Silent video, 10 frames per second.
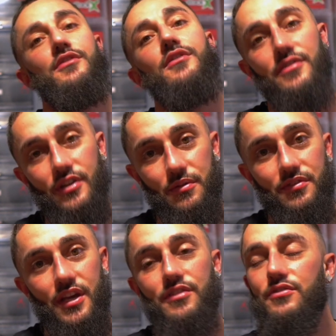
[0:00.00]
You see what I'm
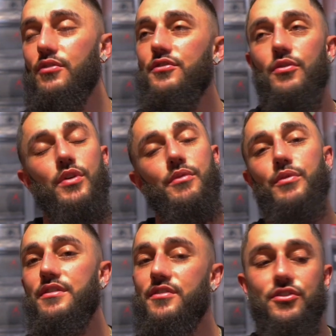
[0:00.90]
saying? So it's a
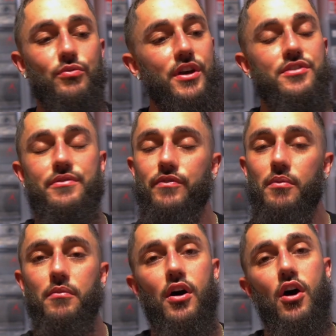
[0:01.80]
win-win situation
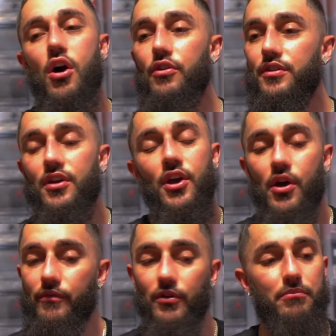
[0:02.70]
for
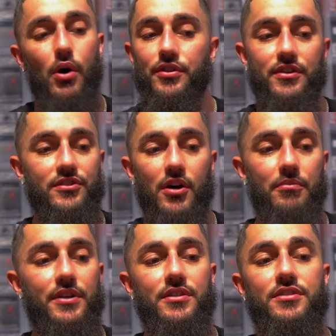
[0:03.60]
both these
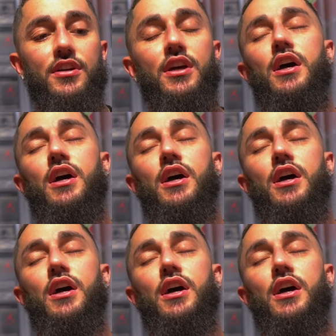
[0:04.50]
companies.